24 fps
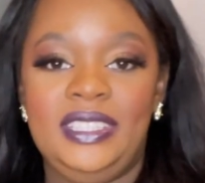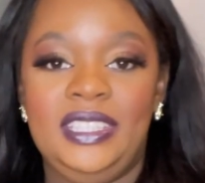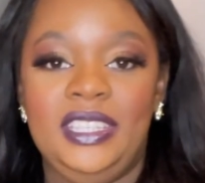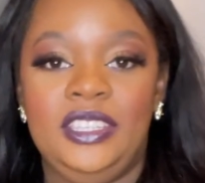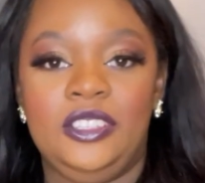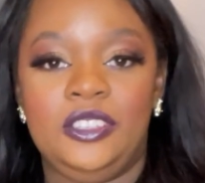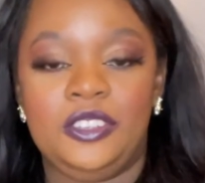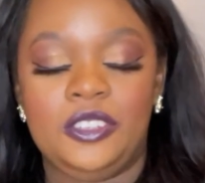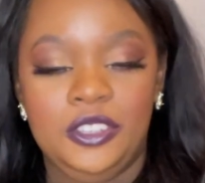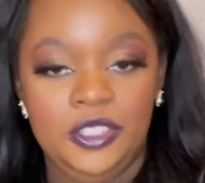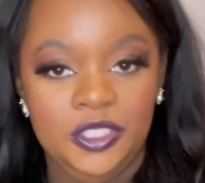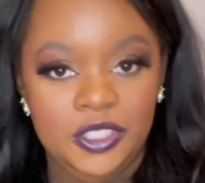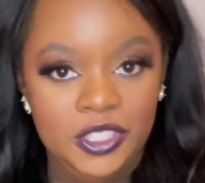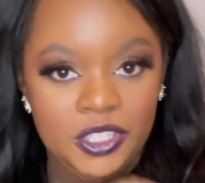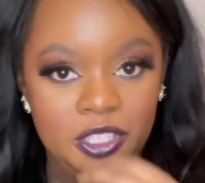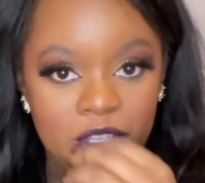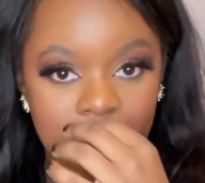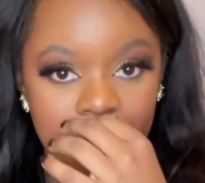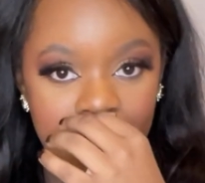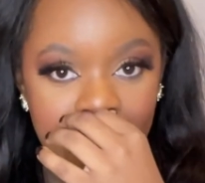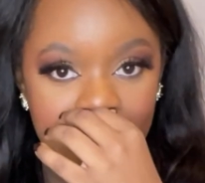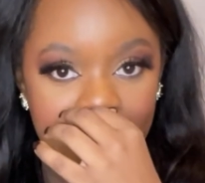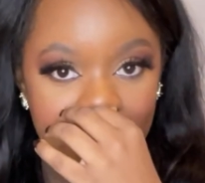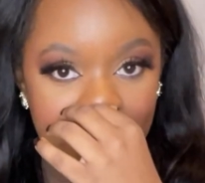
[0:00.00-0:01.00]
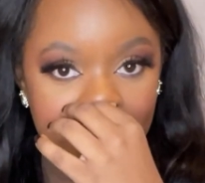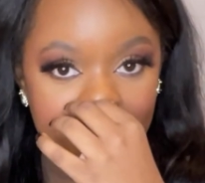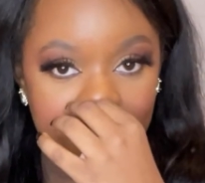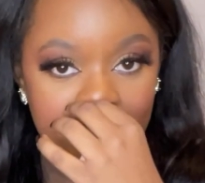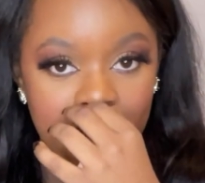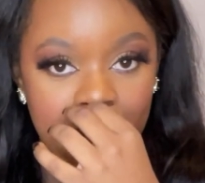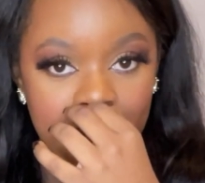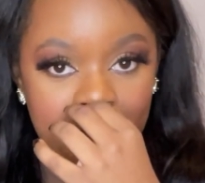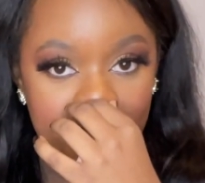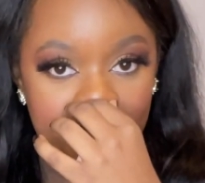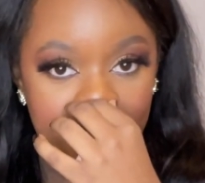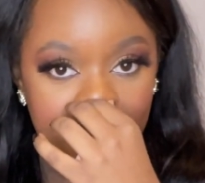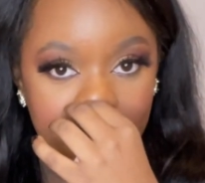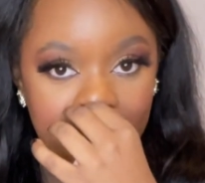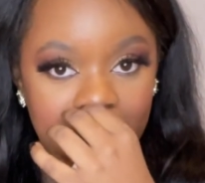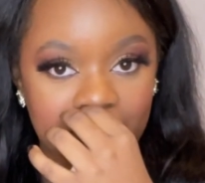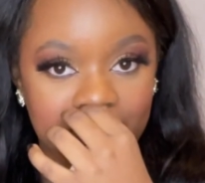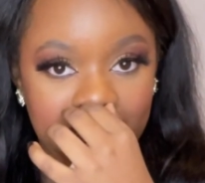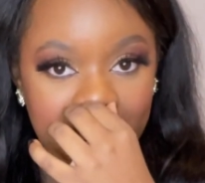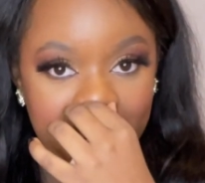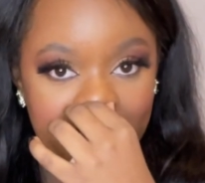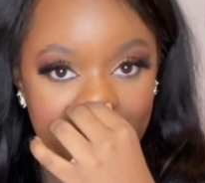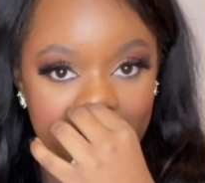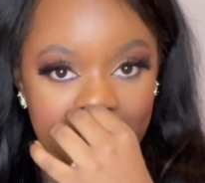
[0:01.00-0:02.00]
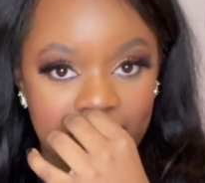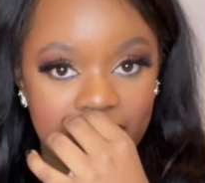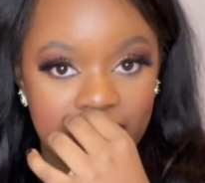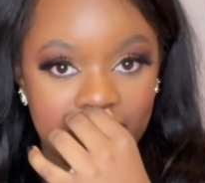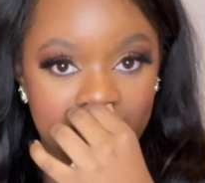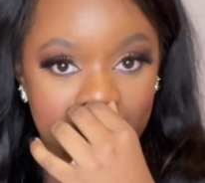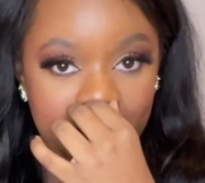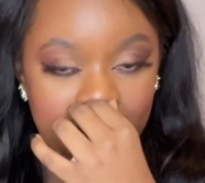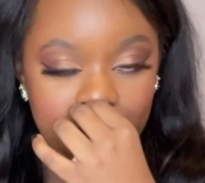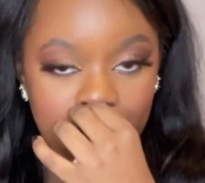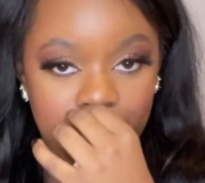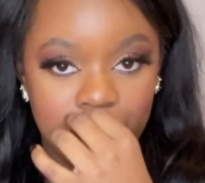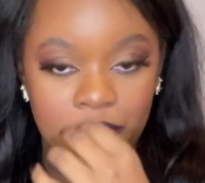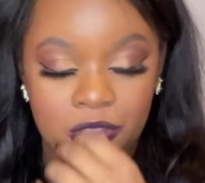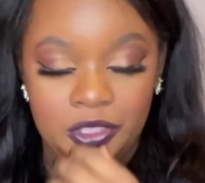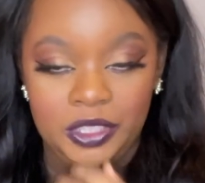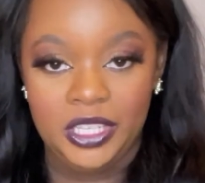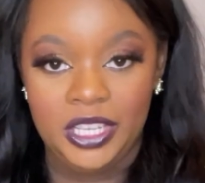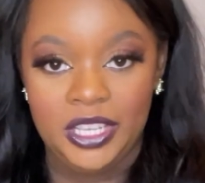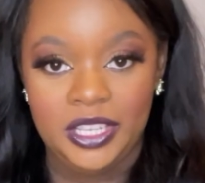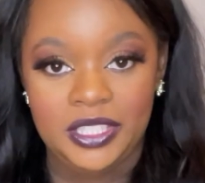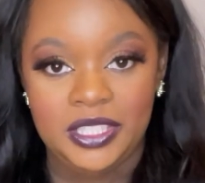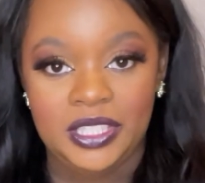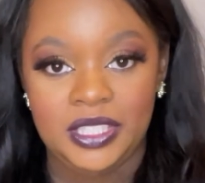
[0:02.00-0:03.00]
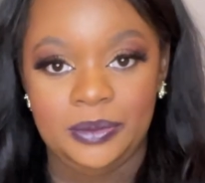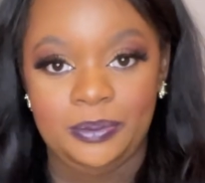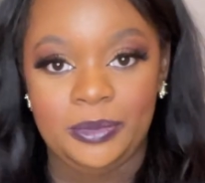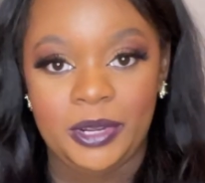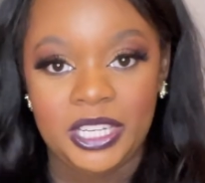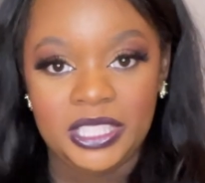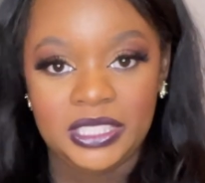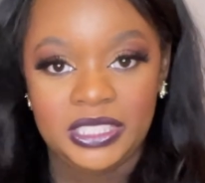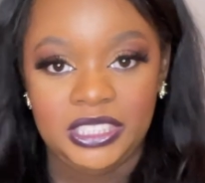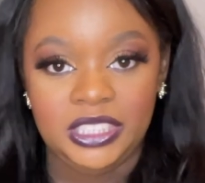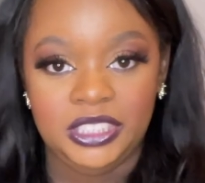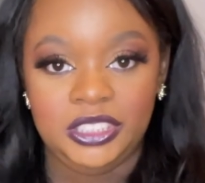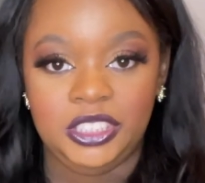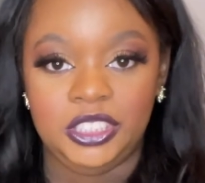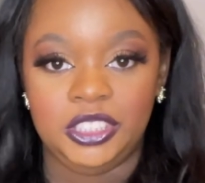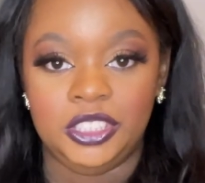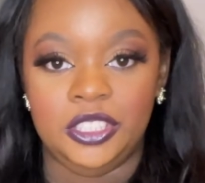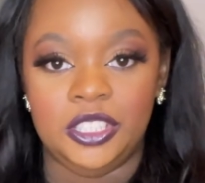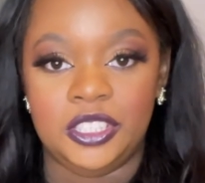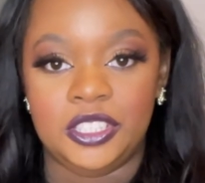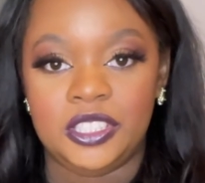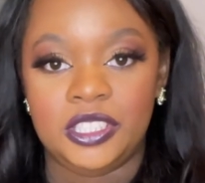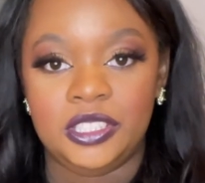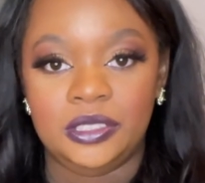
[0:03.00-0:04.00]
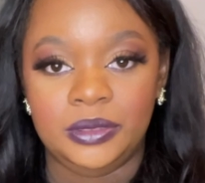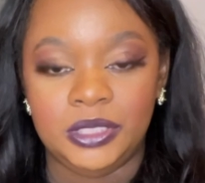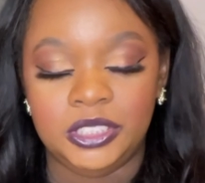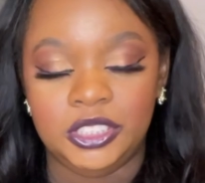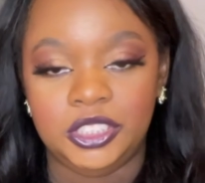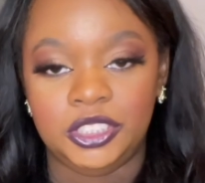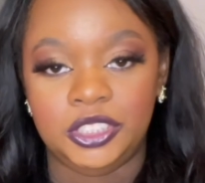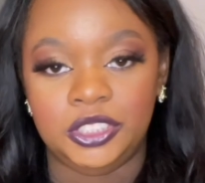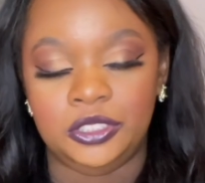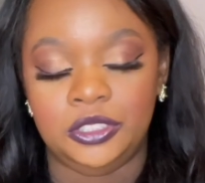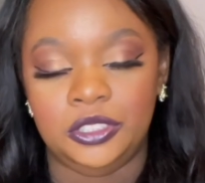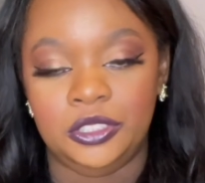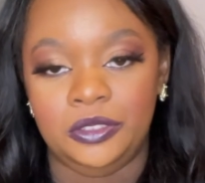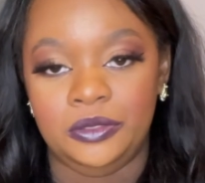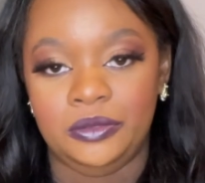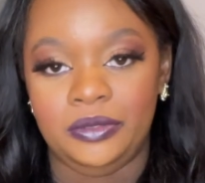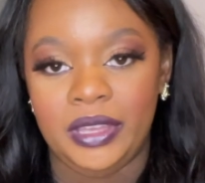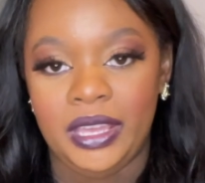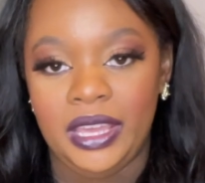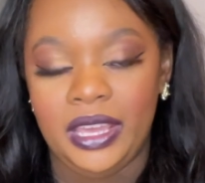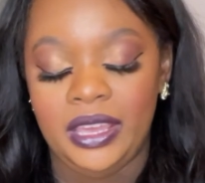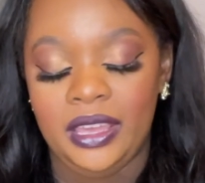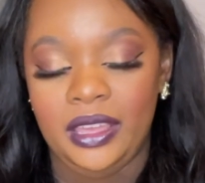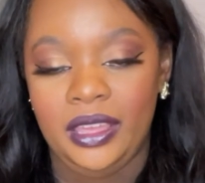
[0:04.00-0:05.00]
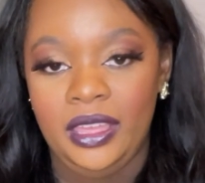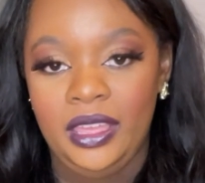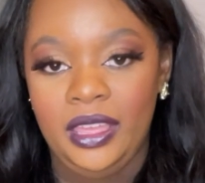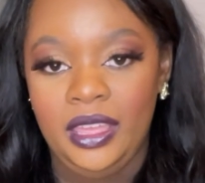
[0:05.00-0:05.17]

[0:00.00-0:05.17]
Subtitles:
a consultant dermatologist or a nurse practitioner to ensure that,